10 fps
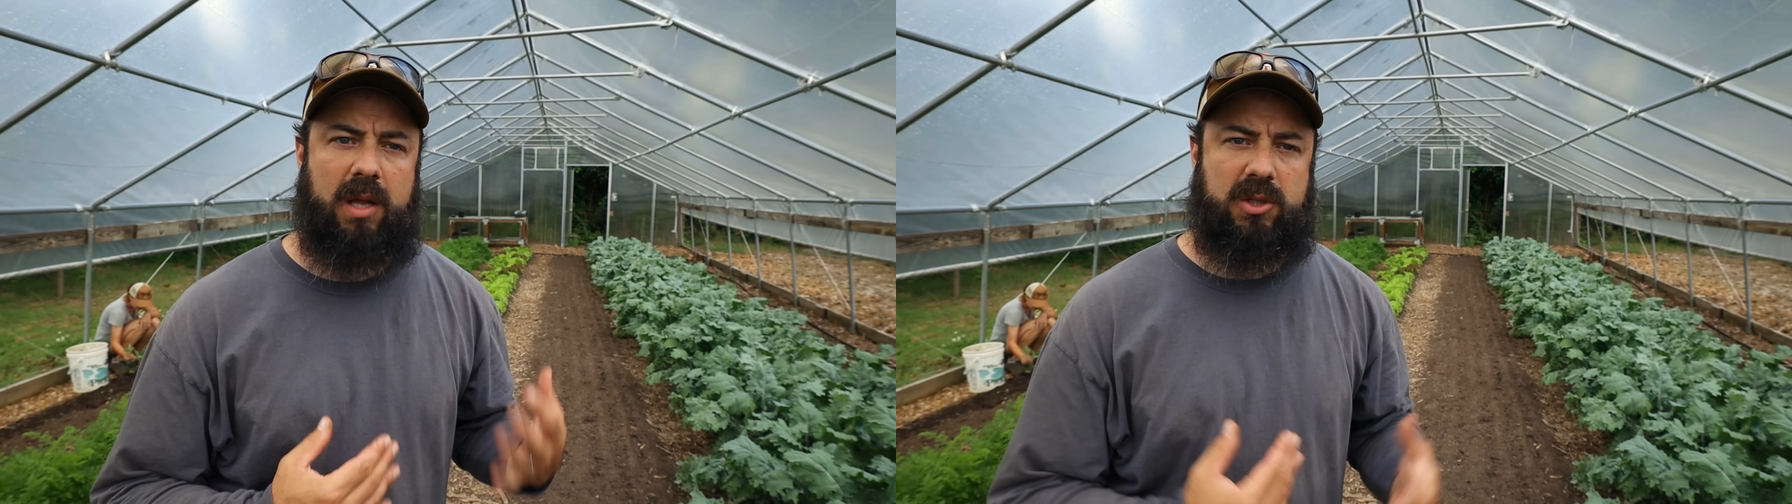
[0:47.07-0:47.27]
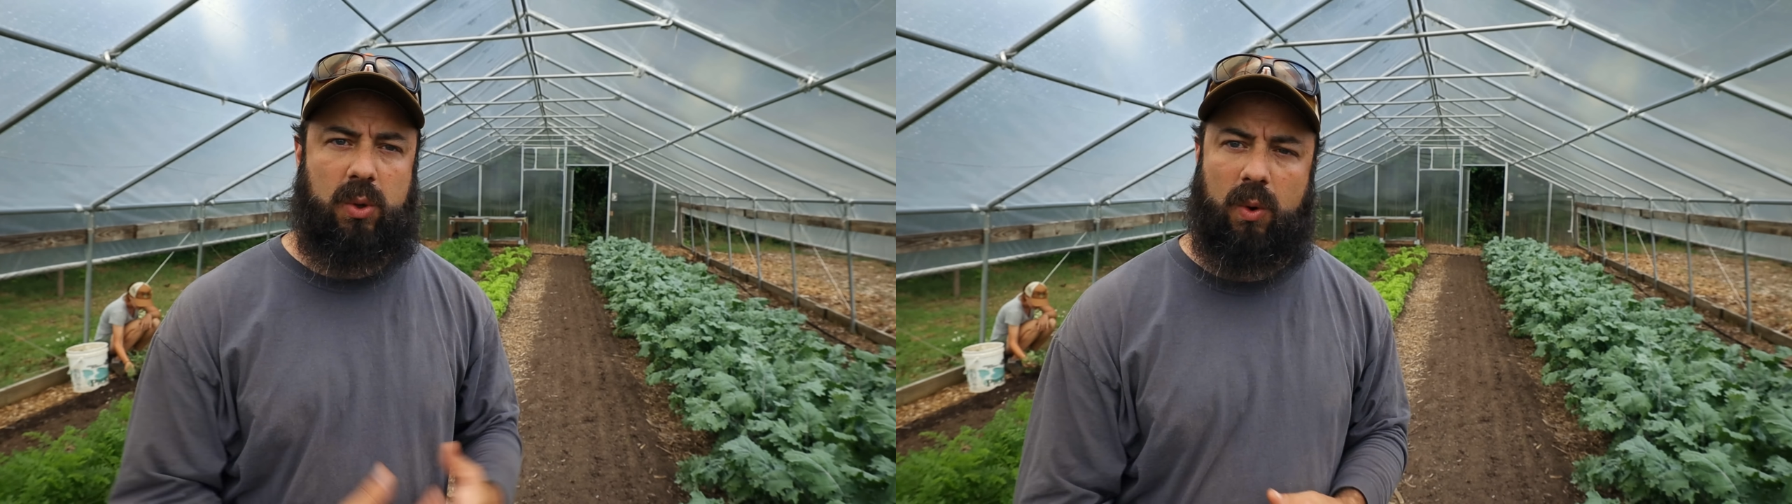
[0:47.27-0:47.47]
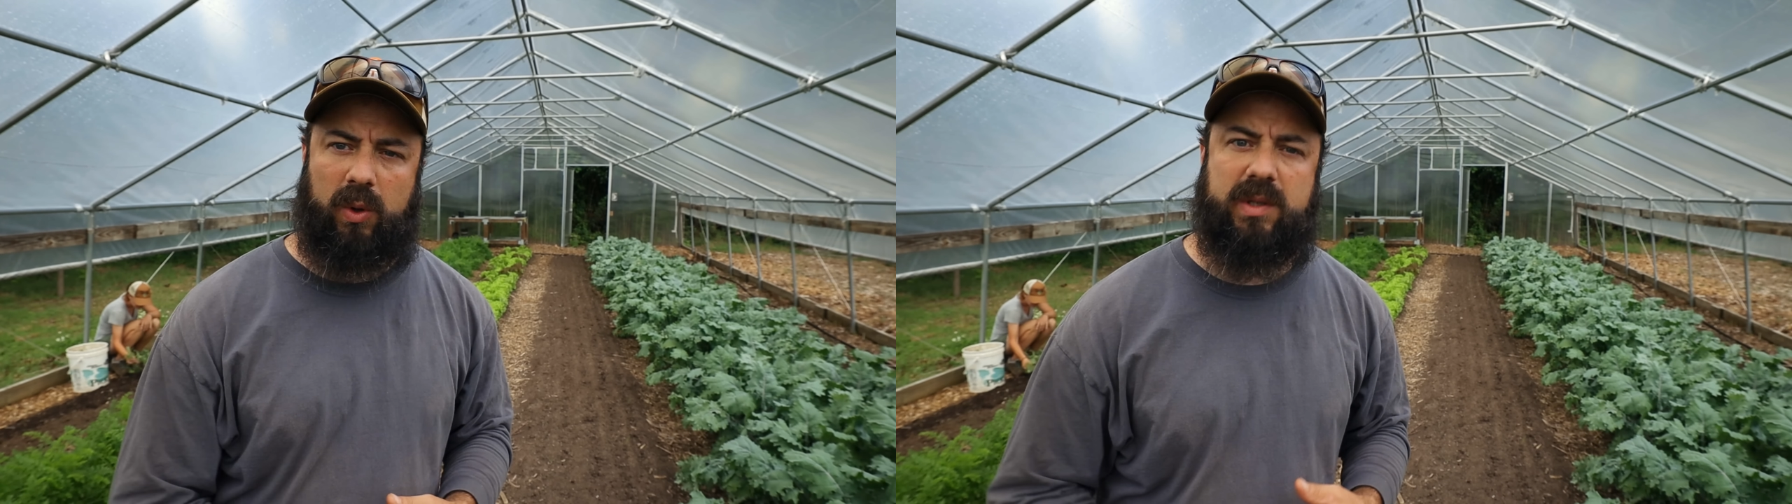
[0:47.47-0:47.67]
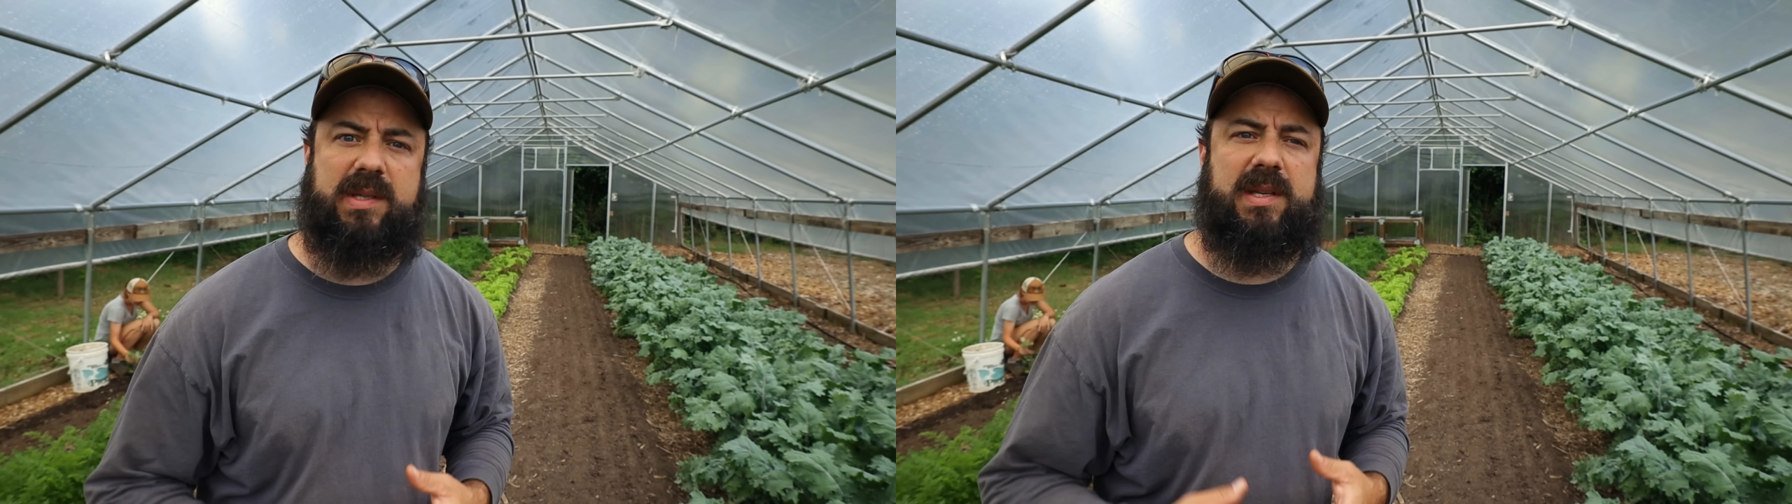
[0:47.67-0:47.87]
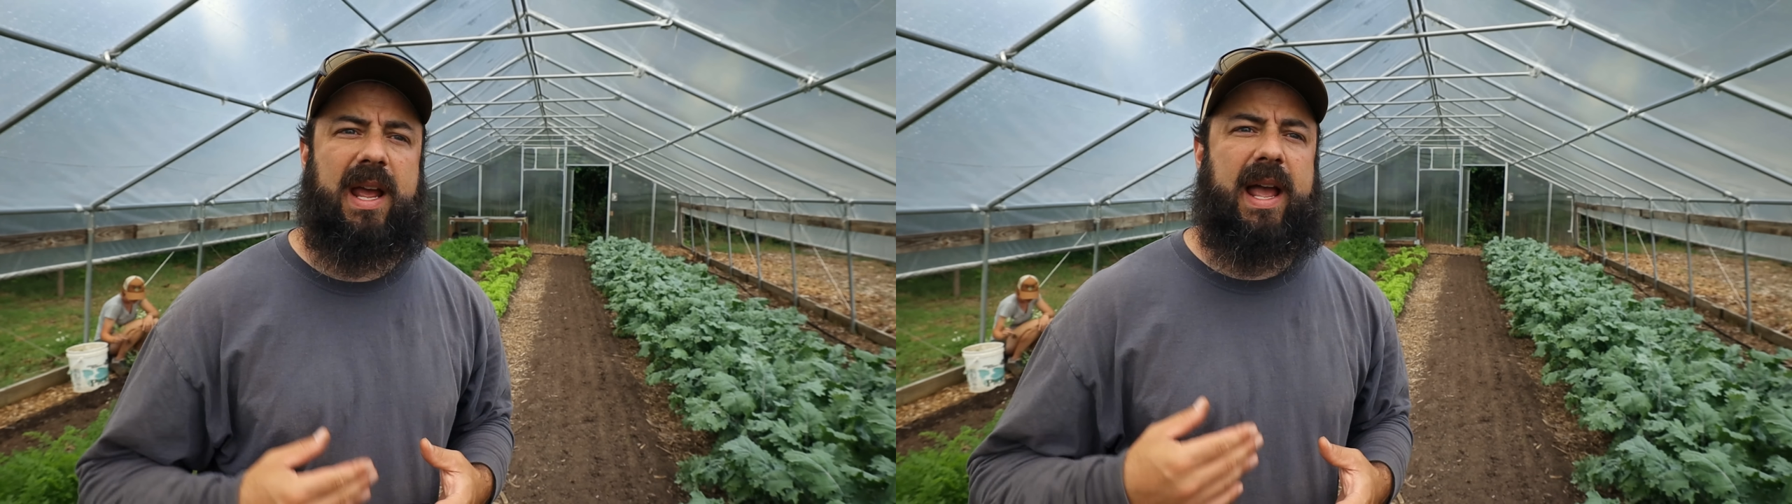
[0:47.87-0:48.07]

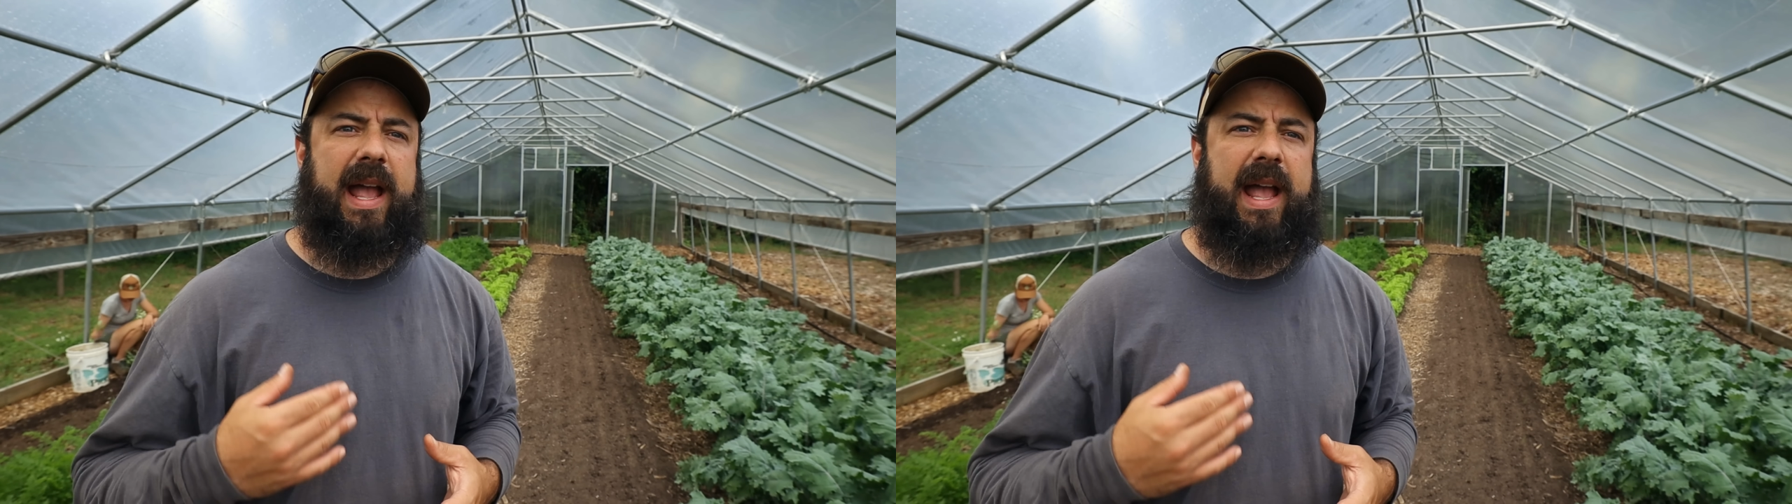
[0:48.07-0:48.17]
tools